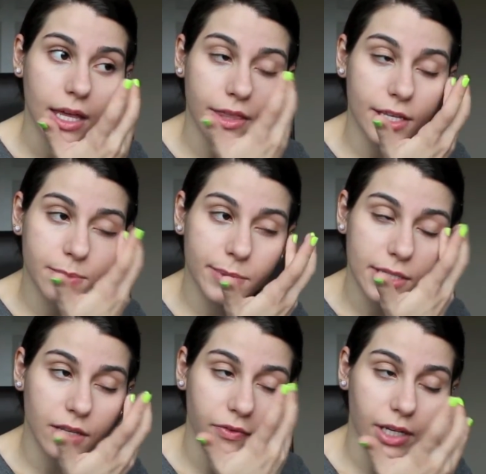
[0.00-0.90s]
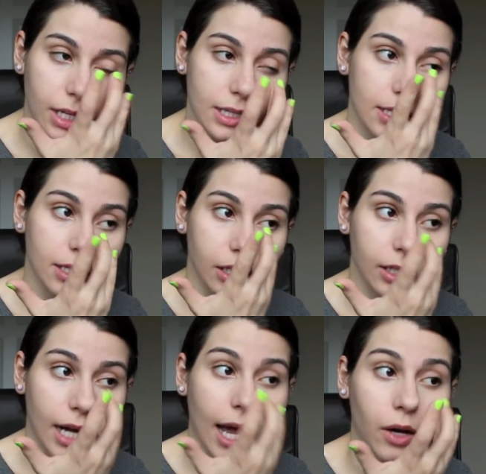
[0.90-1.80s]
this specific
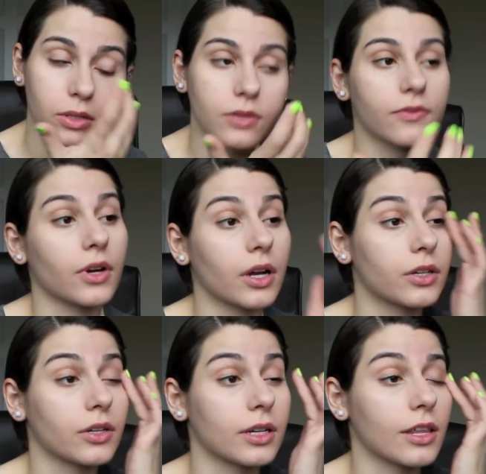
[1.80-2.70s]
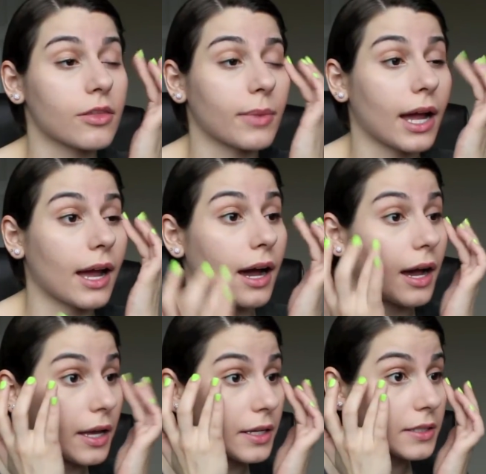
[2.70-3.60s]
concealer out for underneath my
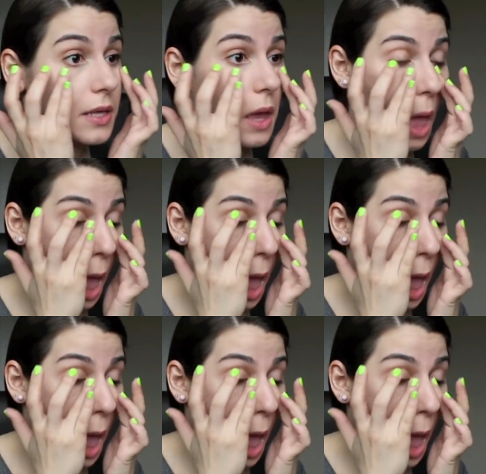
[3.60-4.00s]
eyes.